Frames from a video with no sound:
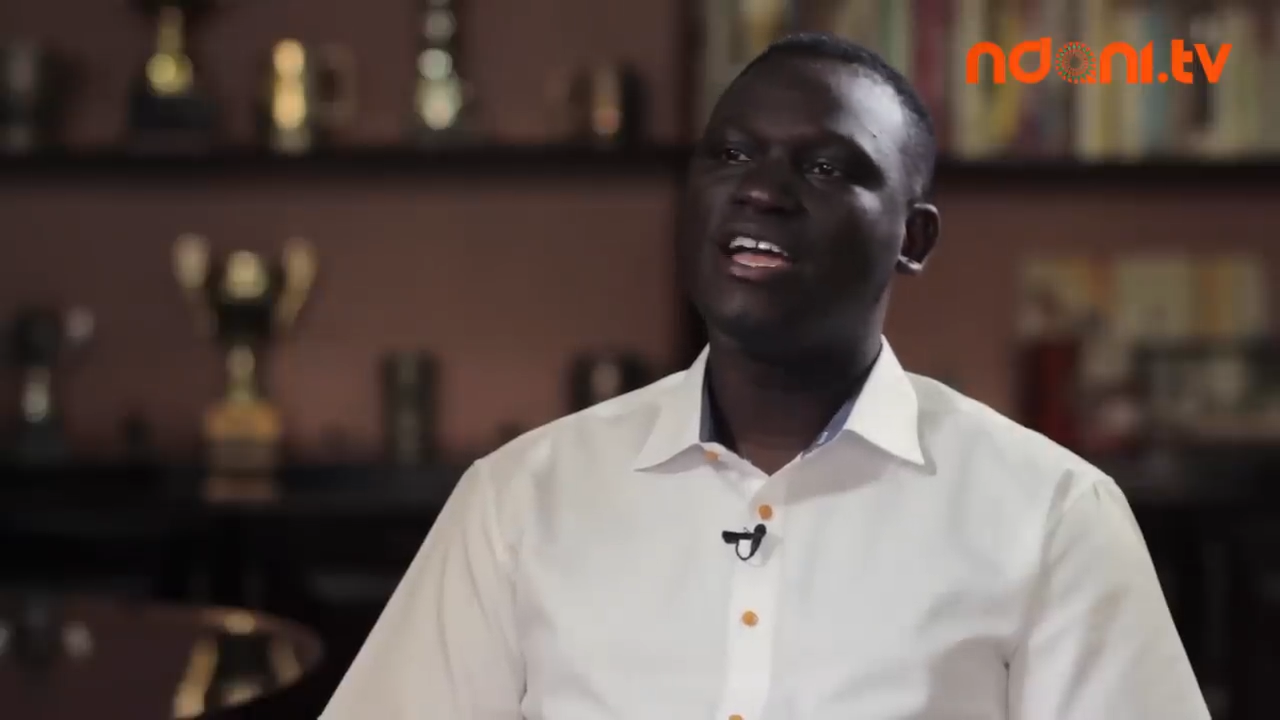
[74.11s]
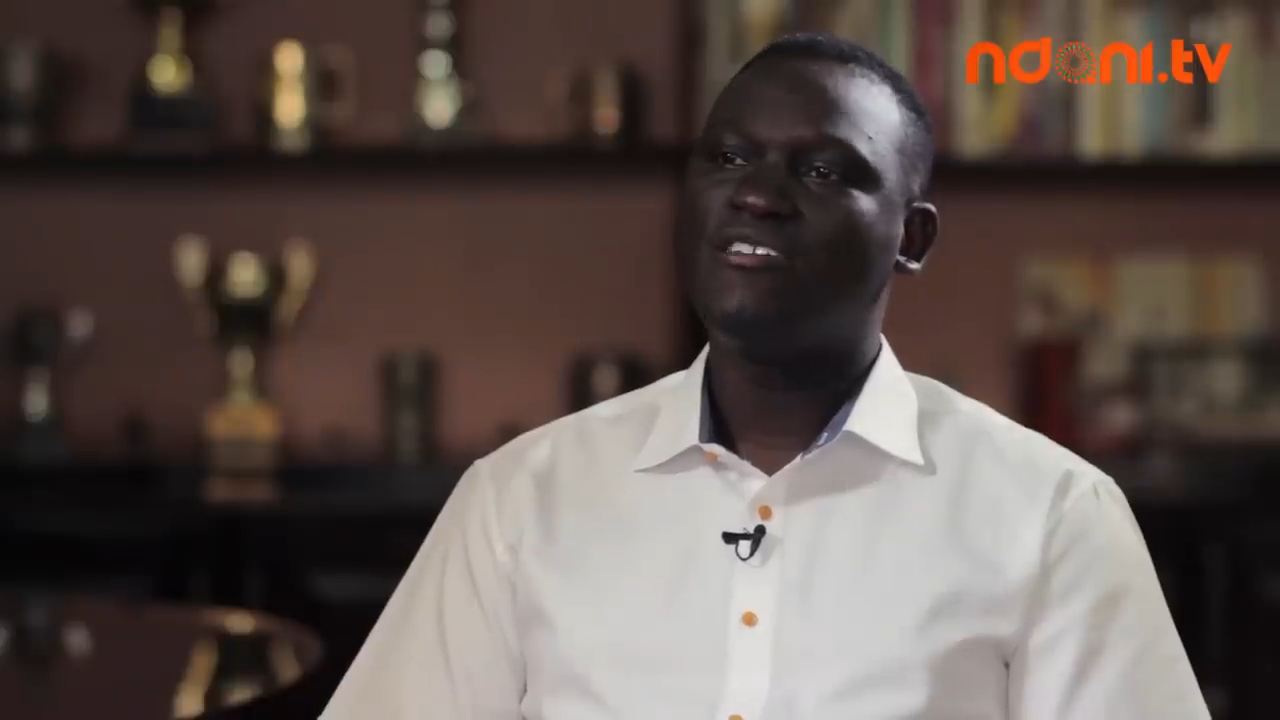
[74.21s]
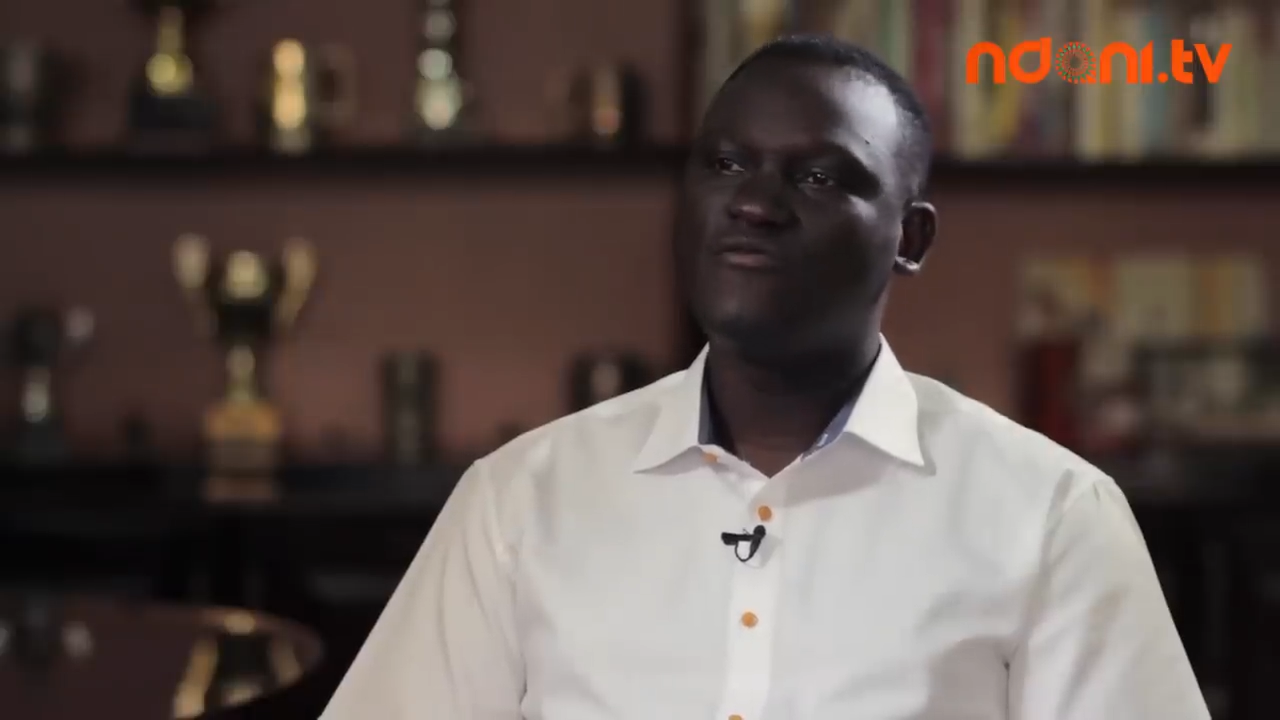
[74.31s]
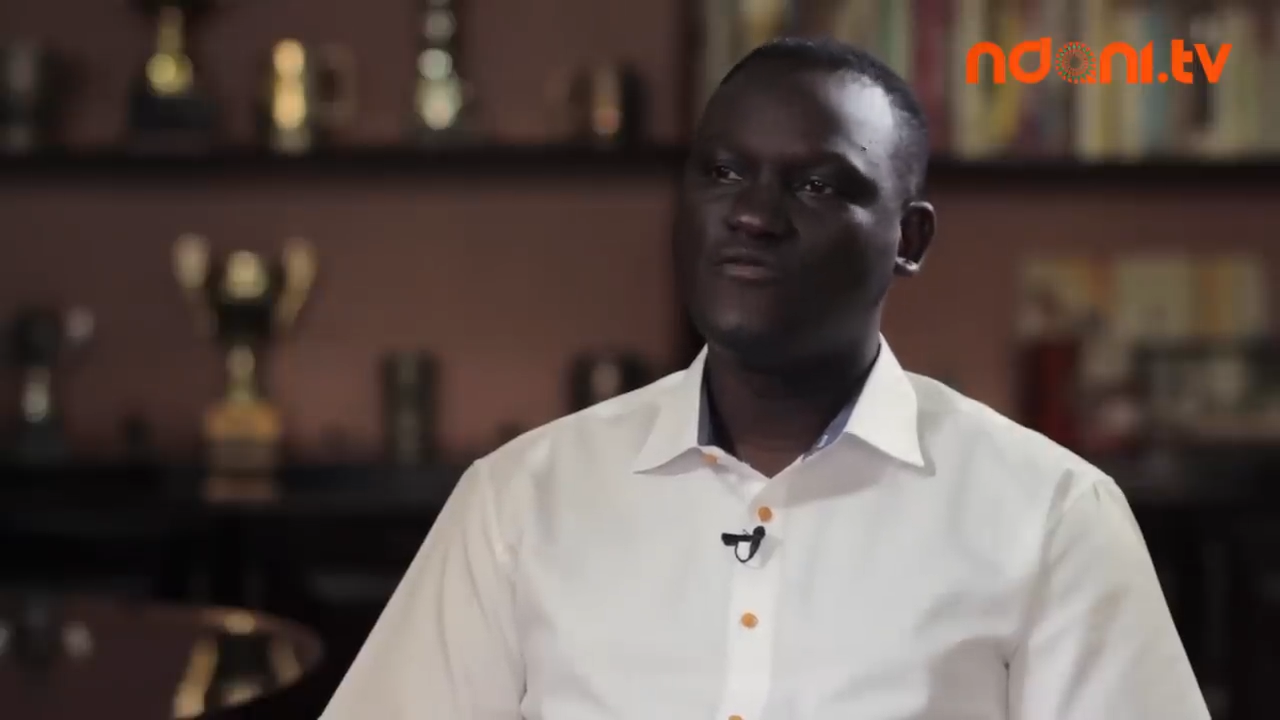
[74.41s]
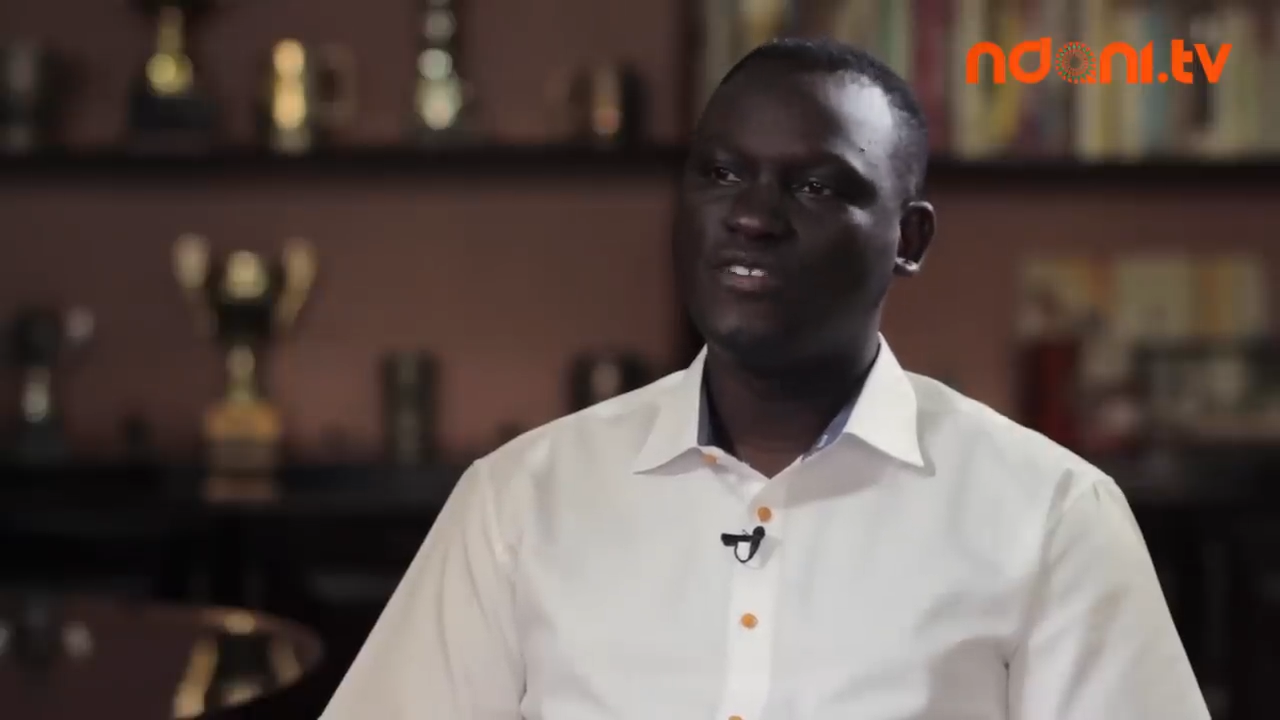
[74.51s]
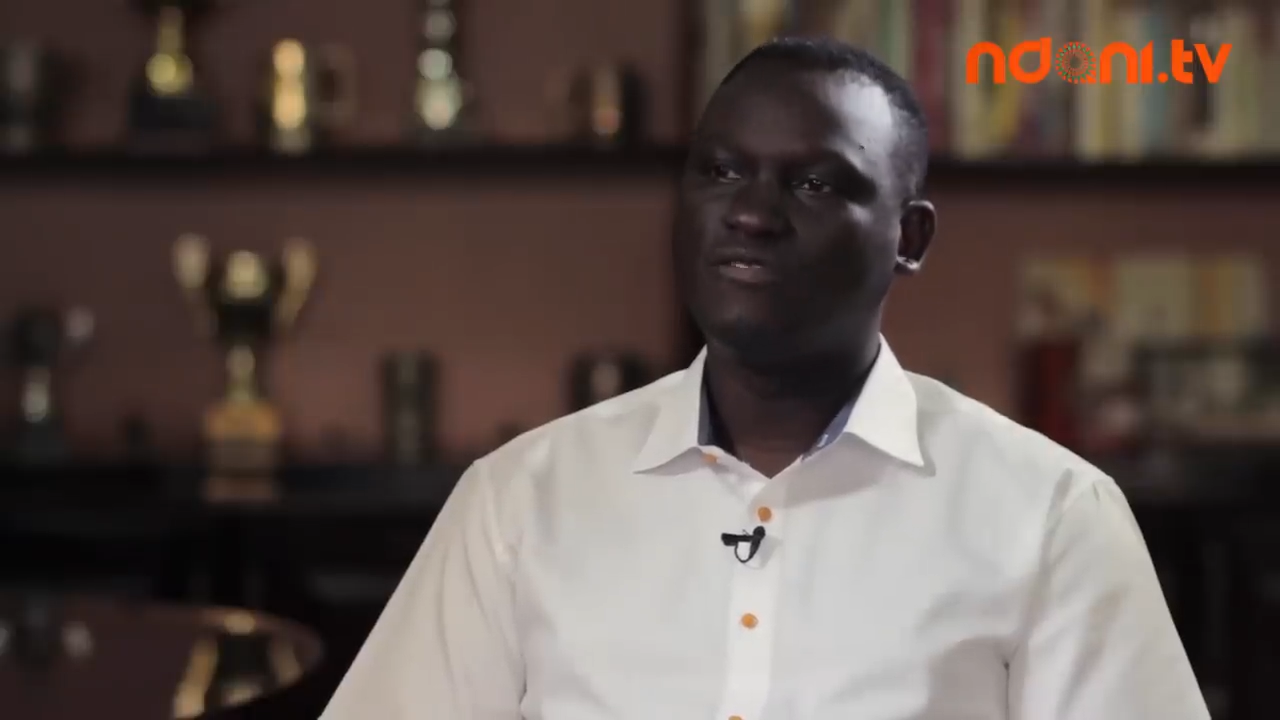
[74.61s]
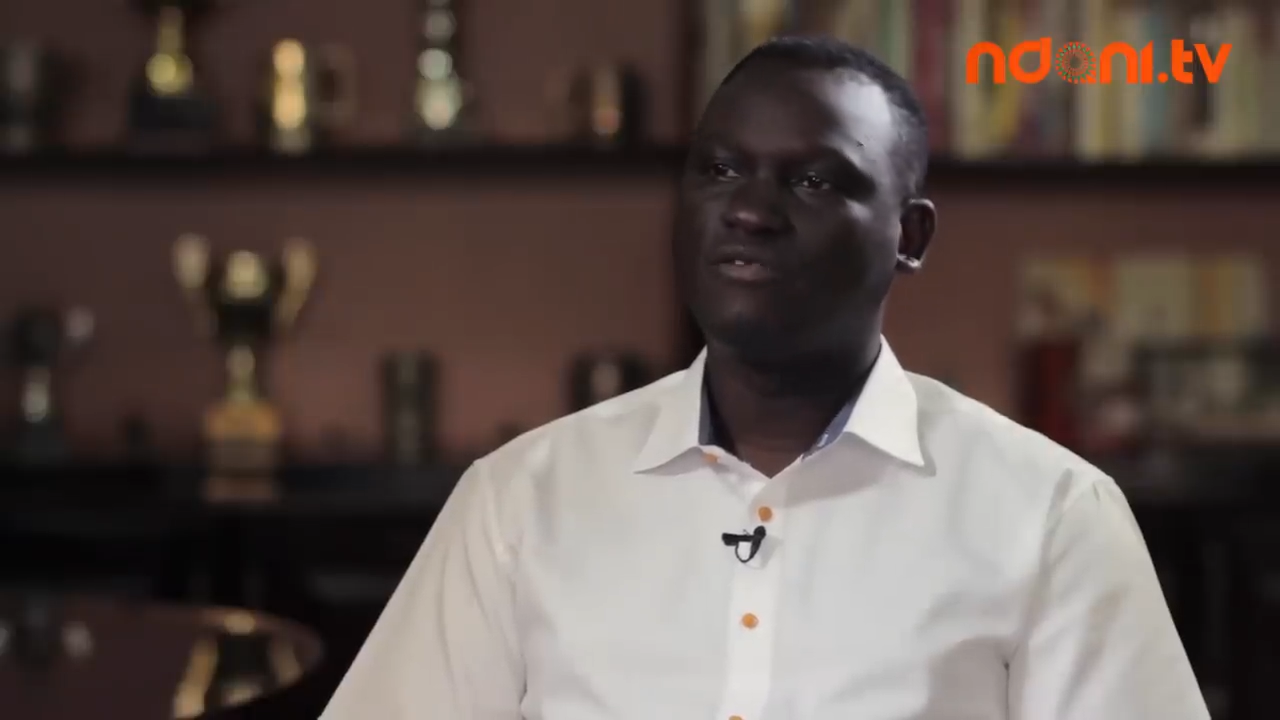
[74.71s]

every